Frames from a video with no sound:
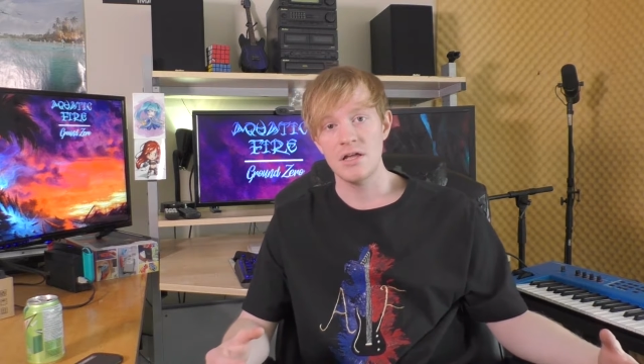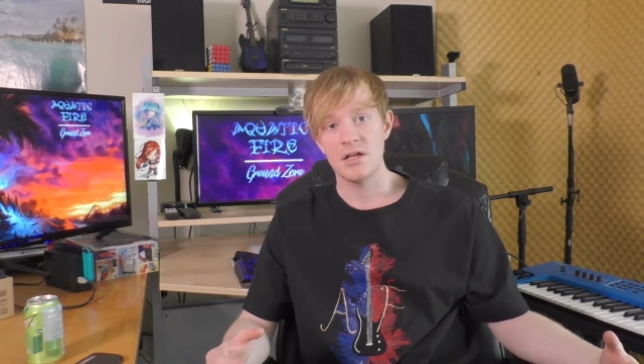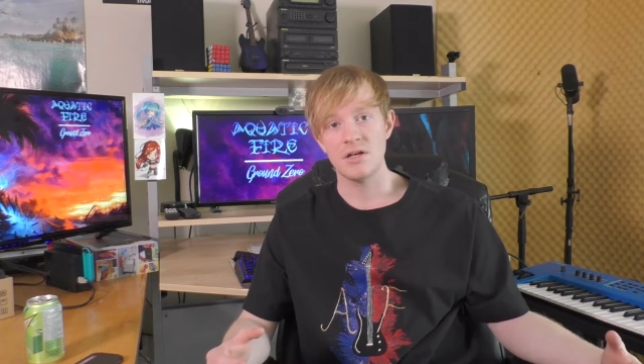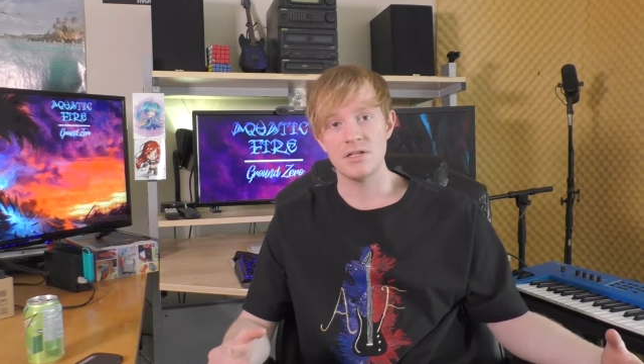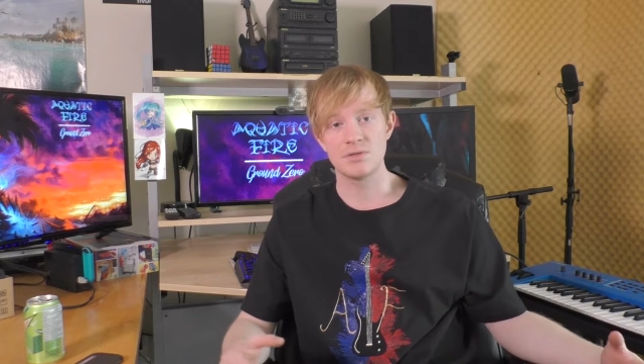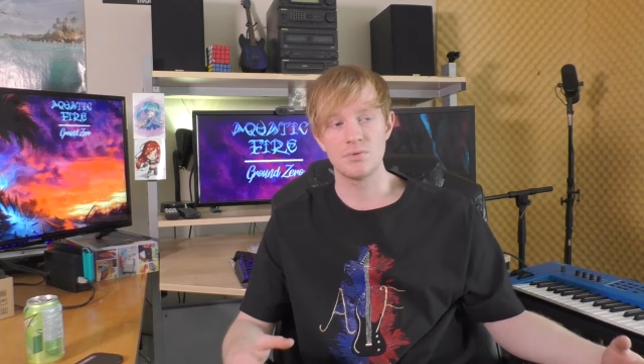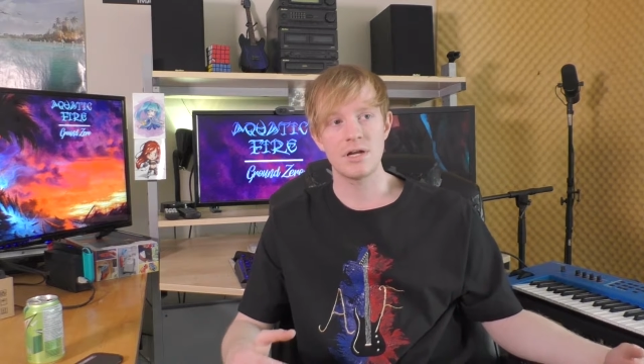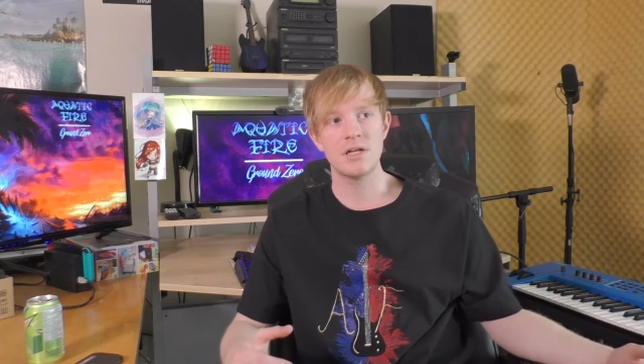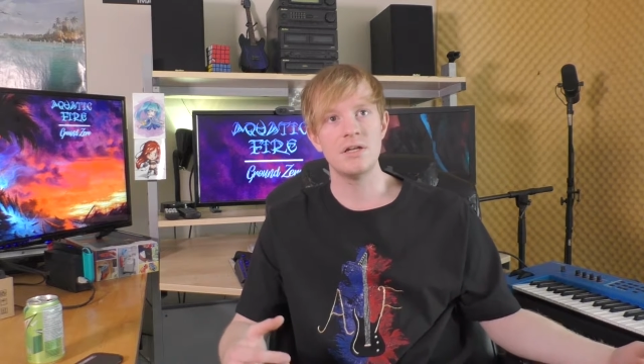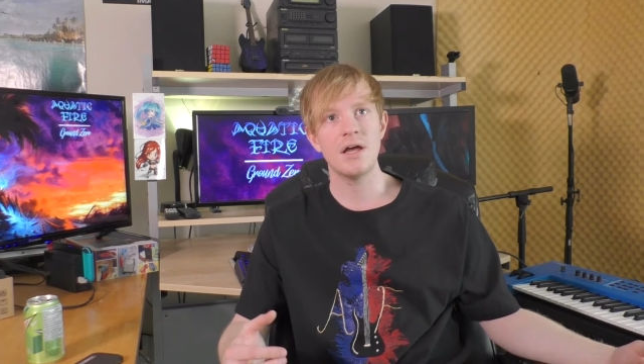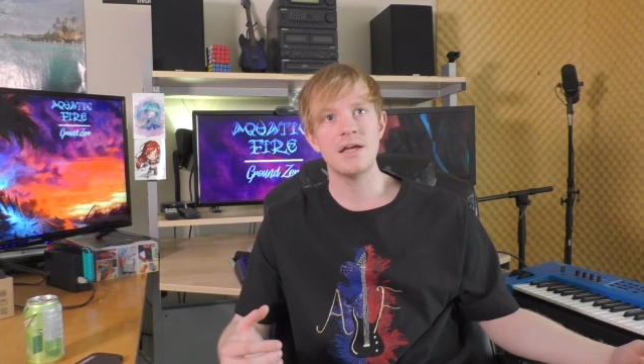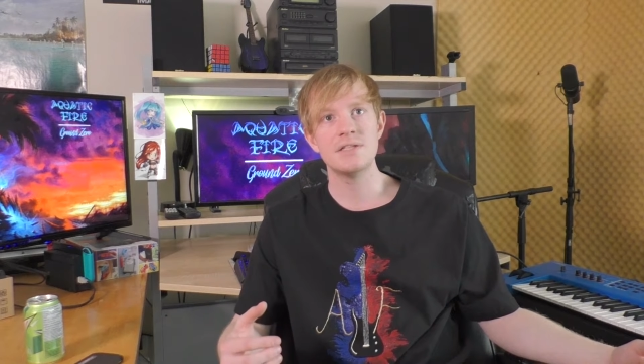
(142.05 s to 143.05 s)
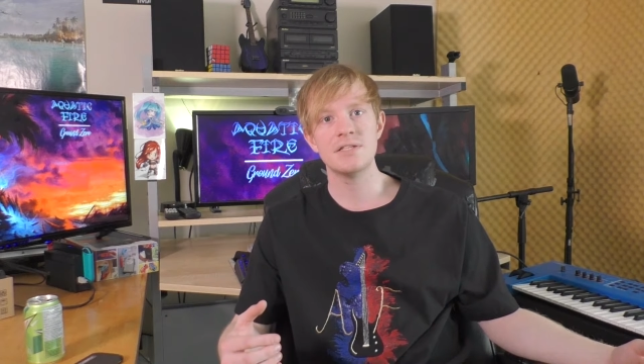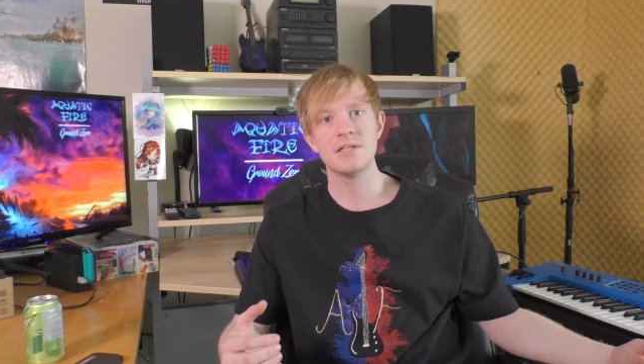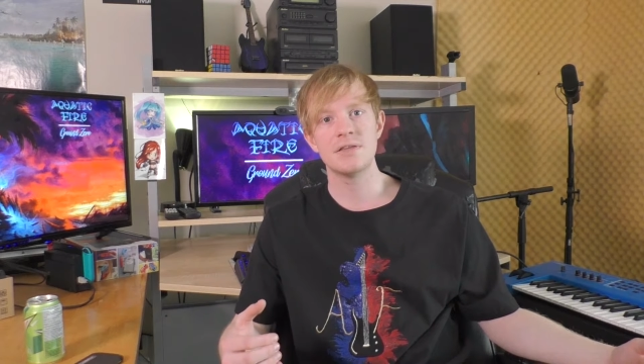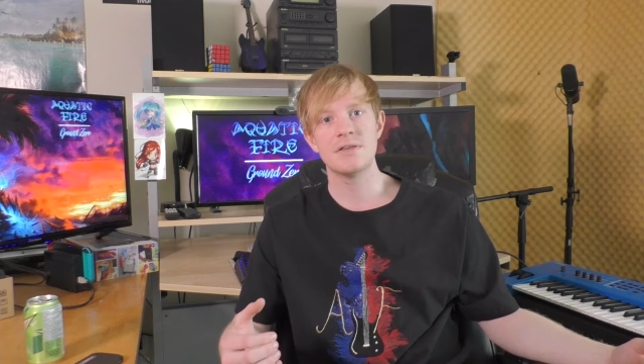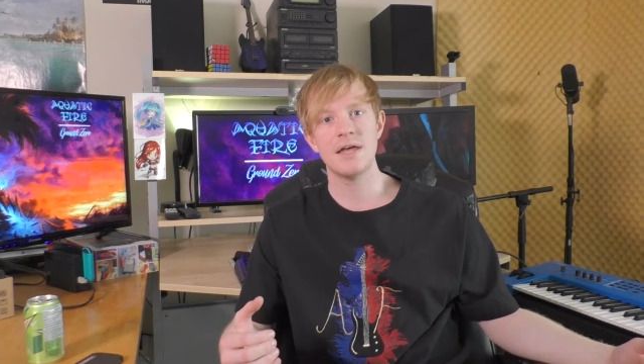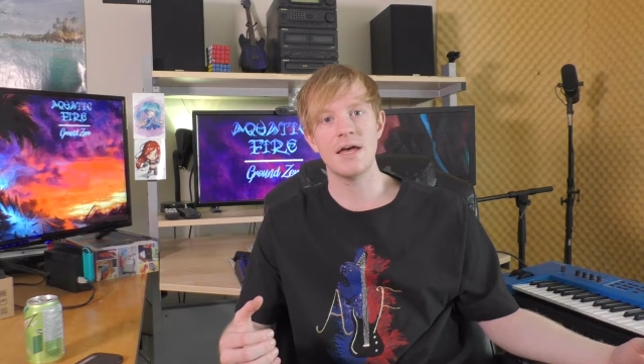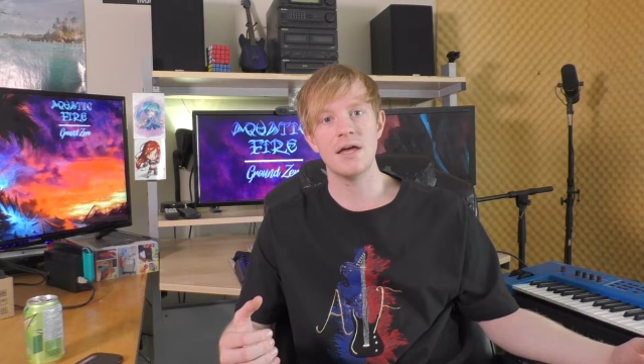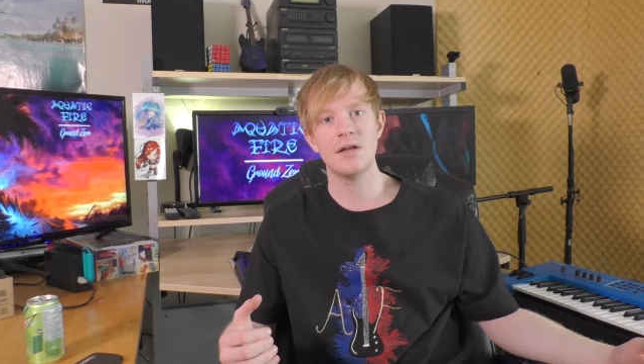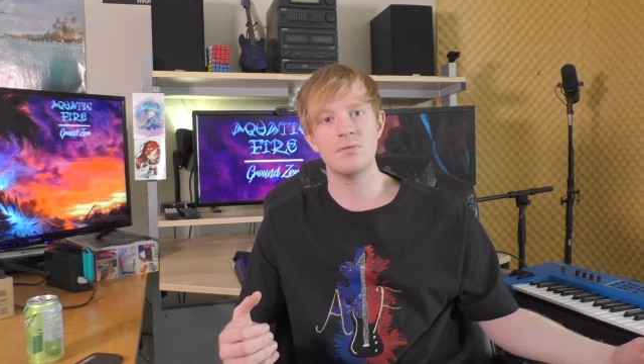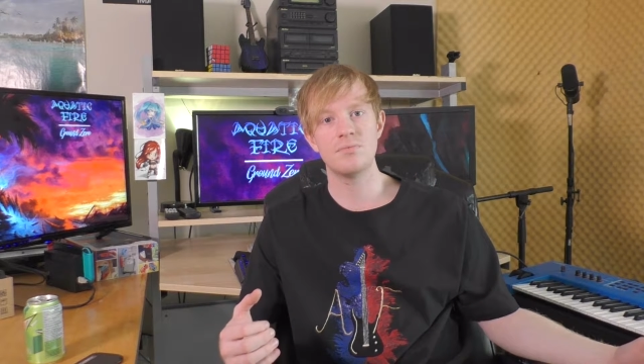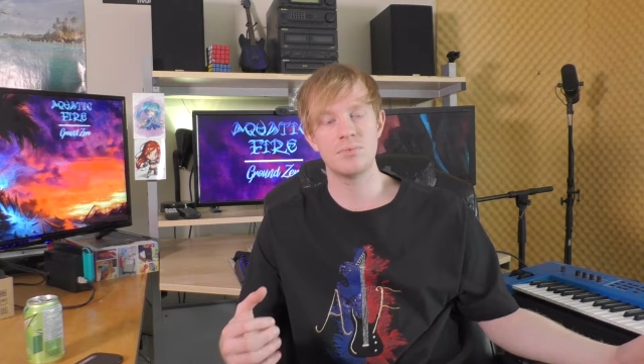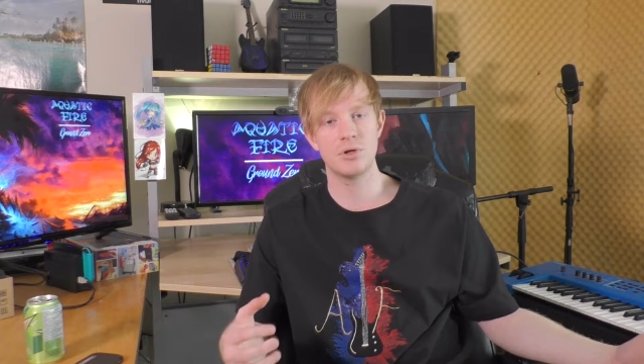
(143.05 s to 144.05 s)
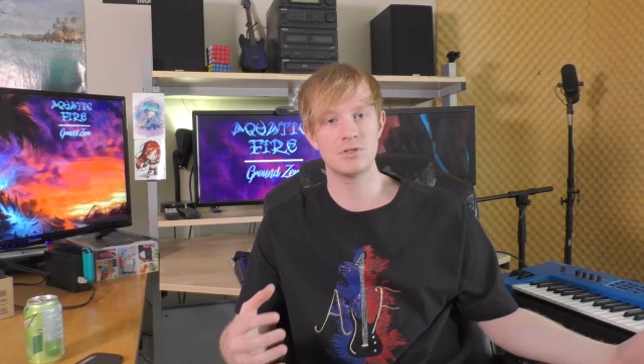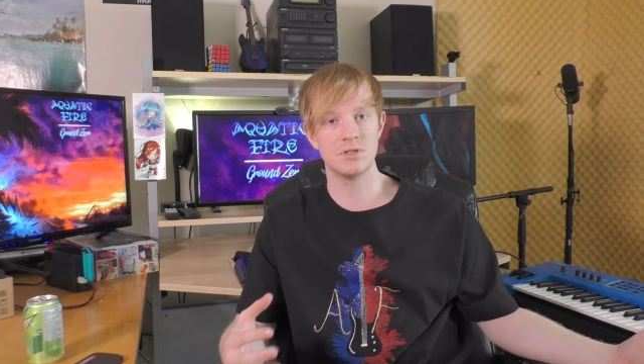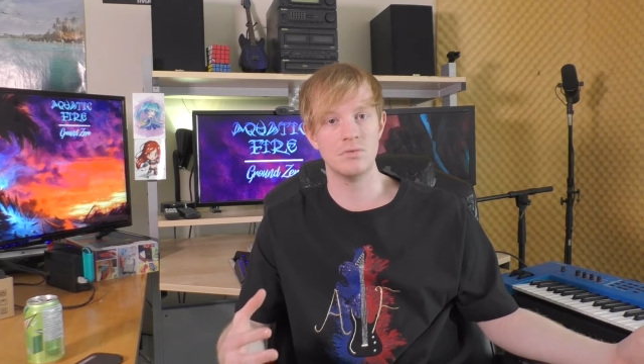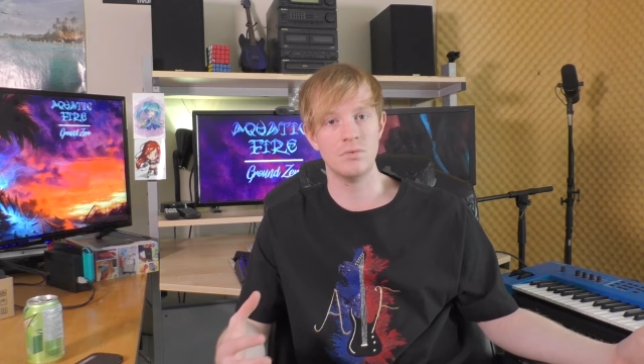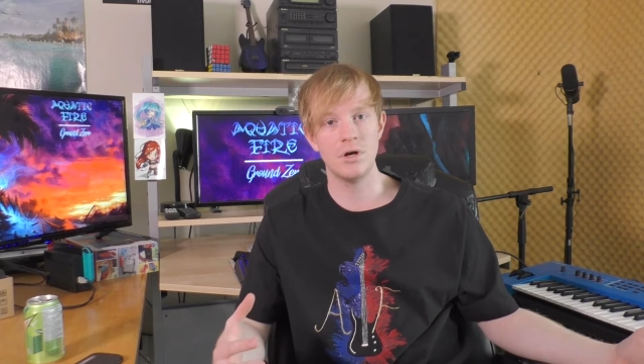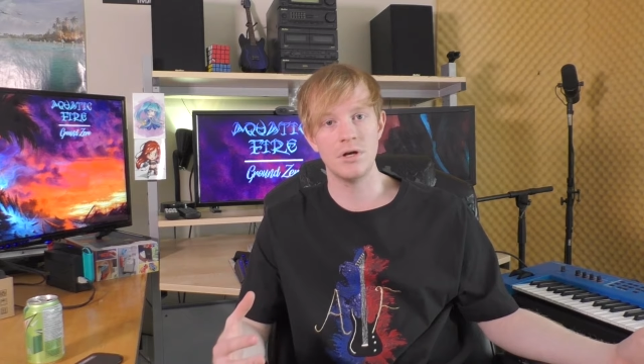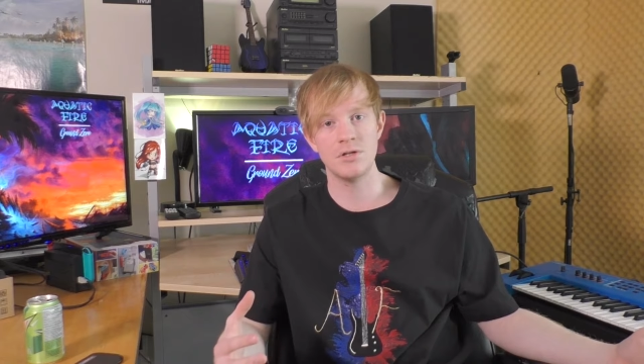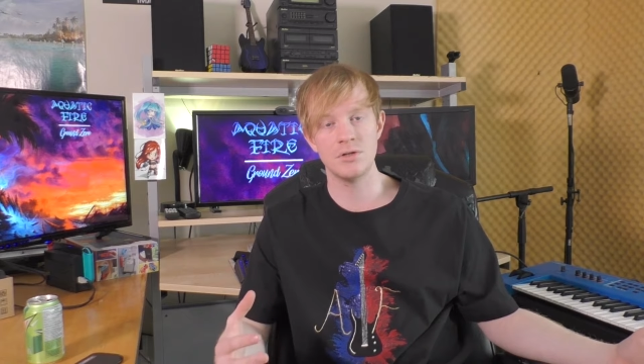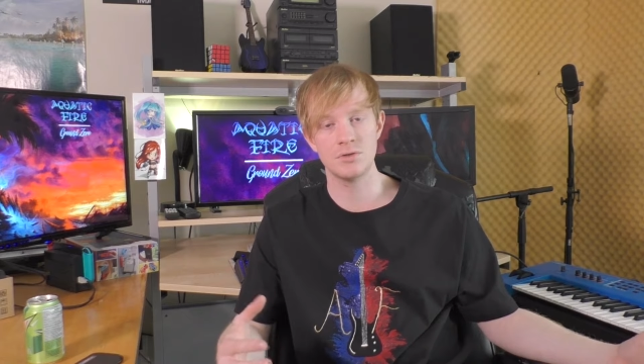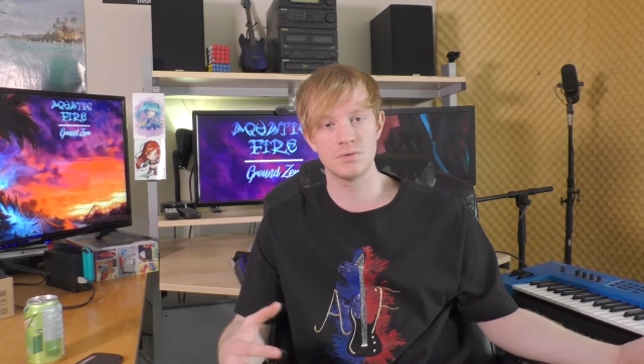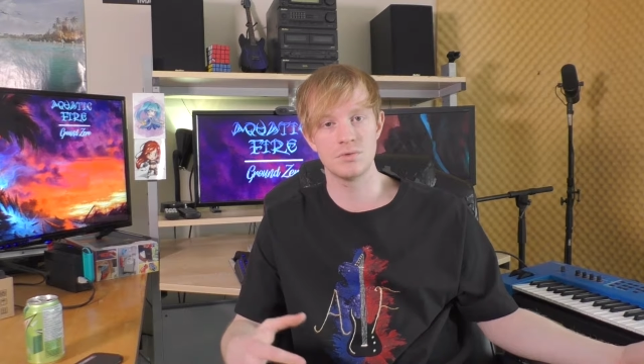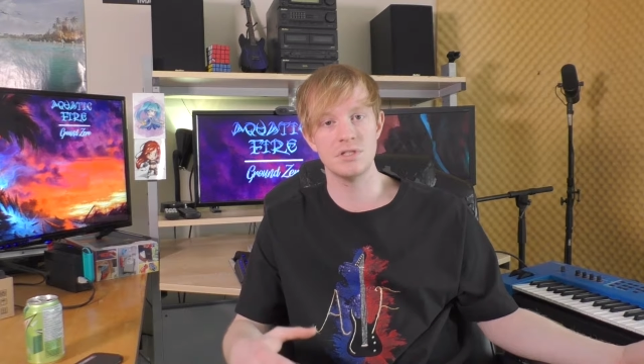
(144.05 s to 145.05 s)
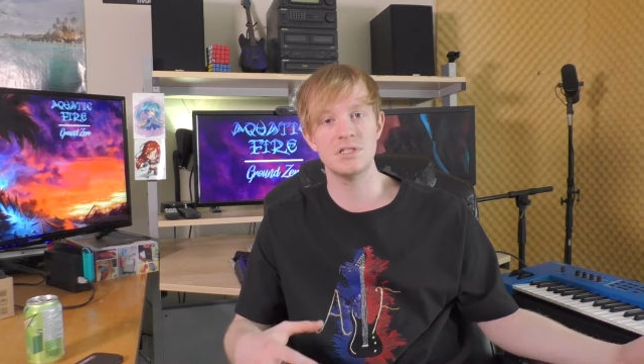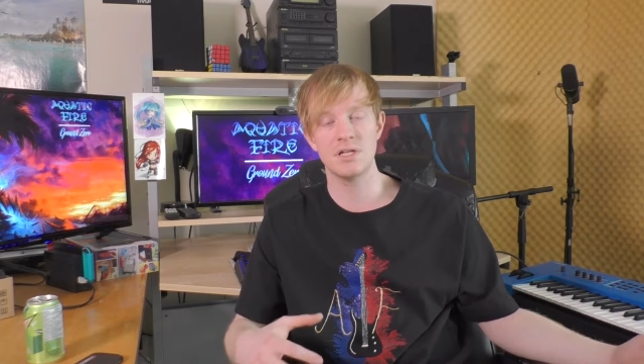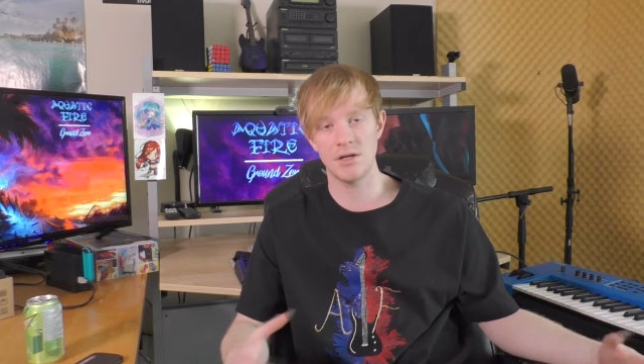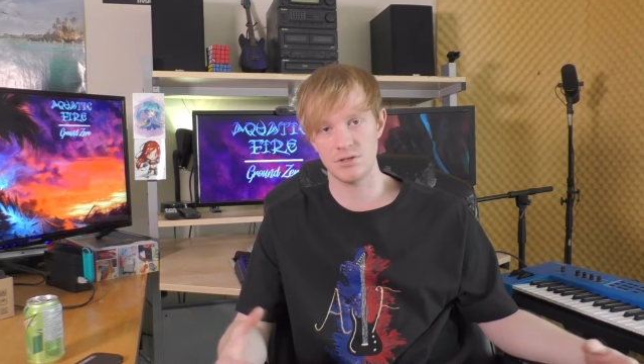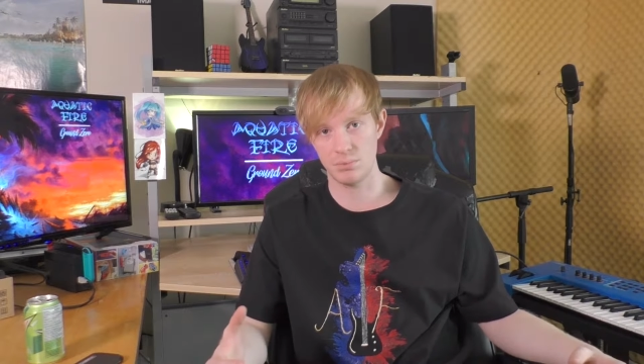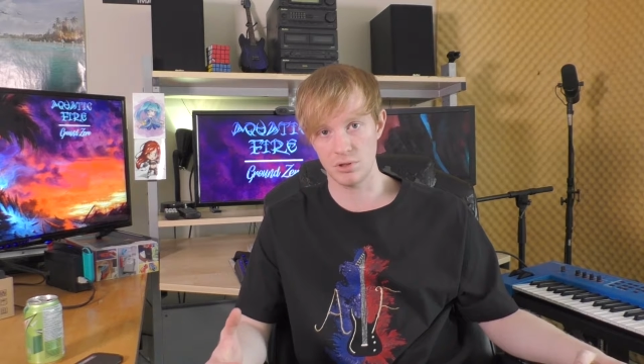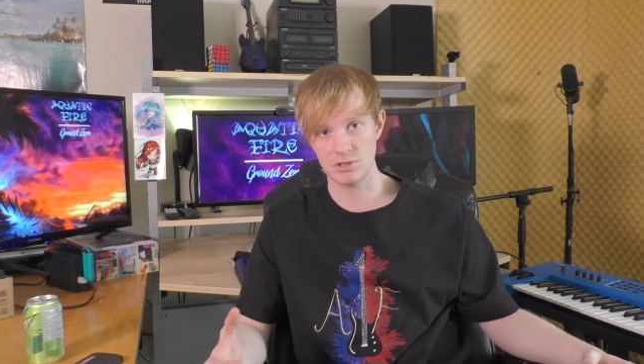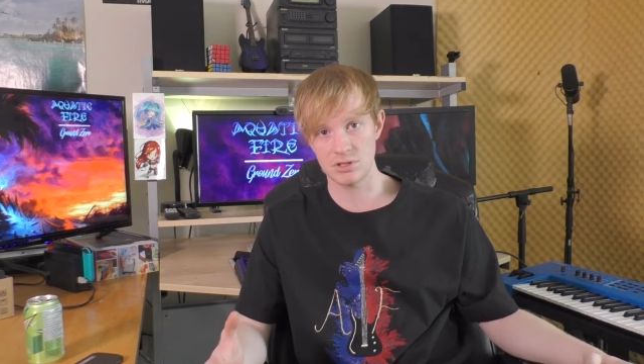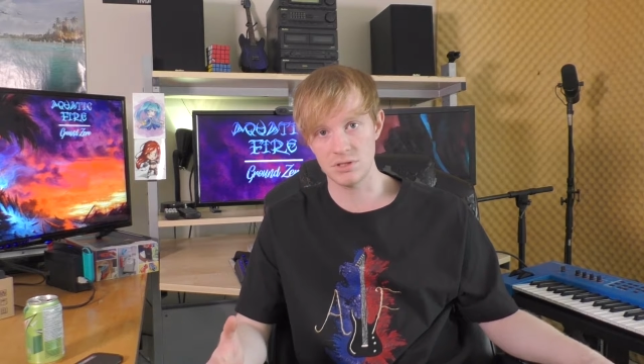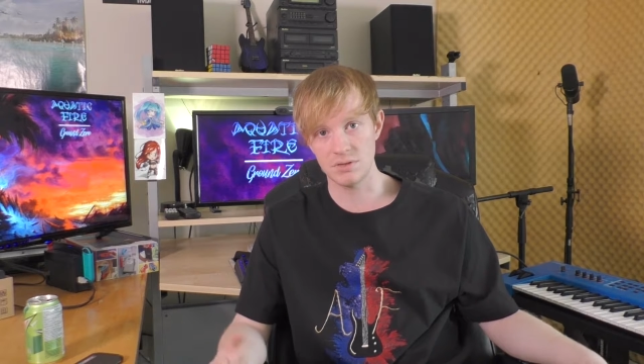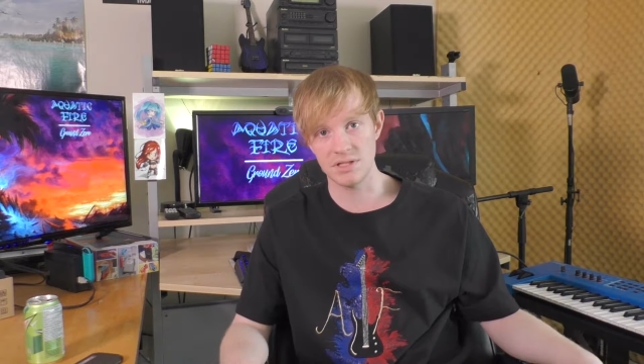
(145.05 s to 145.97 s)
is recognizing that person one who's reaching out to person two